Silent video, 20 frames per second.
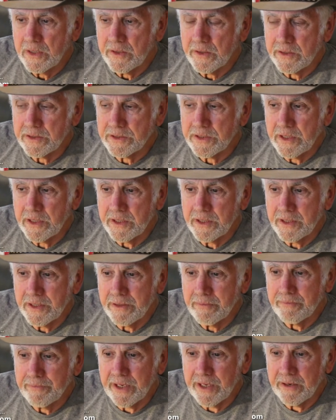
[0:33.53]
There's an
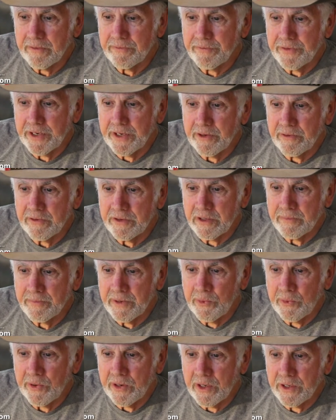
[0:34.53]
embedded video you
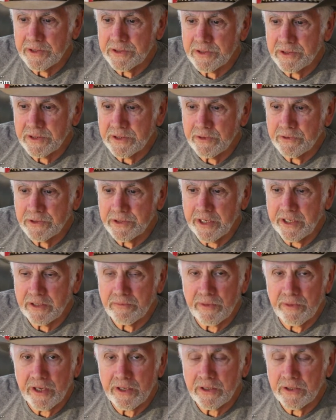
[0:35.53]
might want to listen to. It's
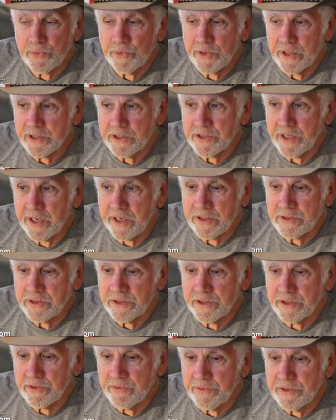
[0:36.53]
8 minutes and 20 seconds
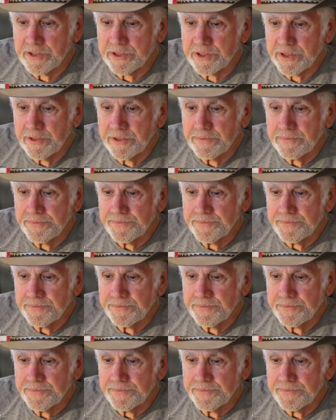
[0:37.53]
duration.